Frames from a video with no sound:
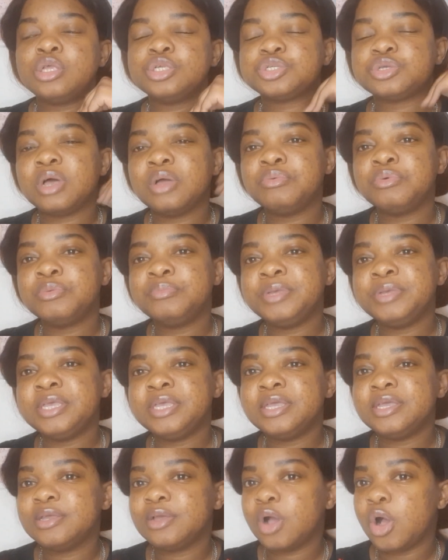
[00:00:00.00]
So I will
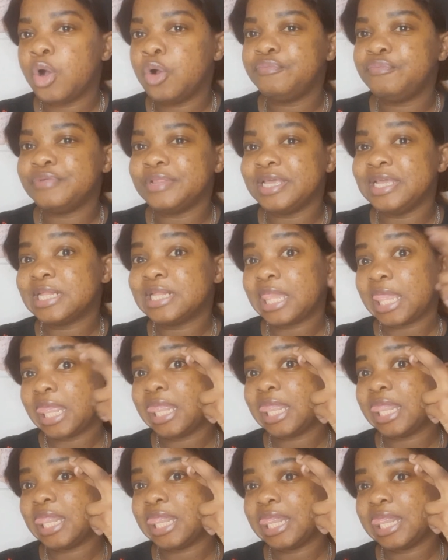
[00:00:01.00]
be, hopefully,
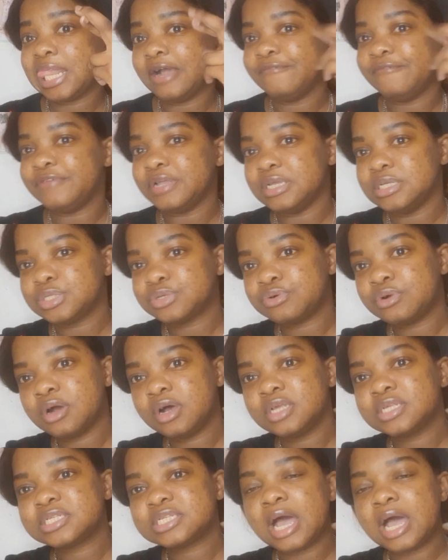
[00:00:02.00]
fingers
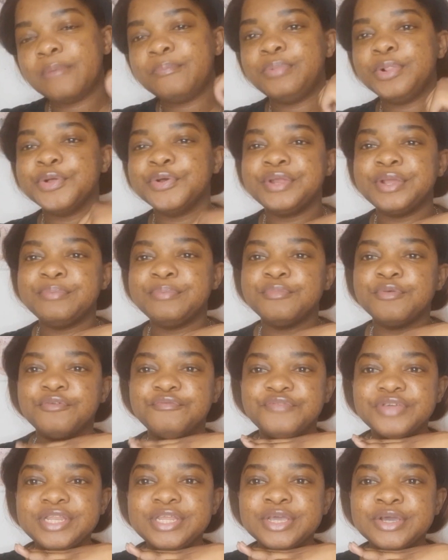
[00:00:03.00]
crossed, uploading more
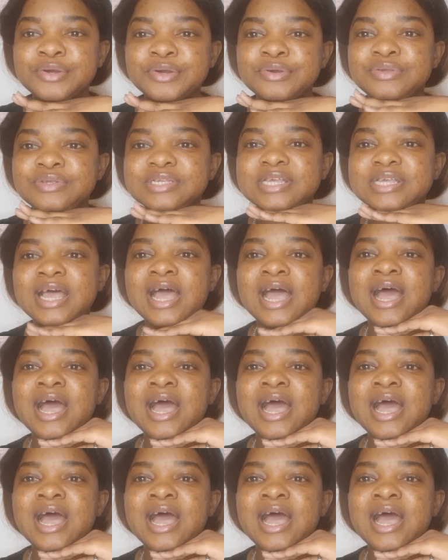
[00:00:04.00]
videos.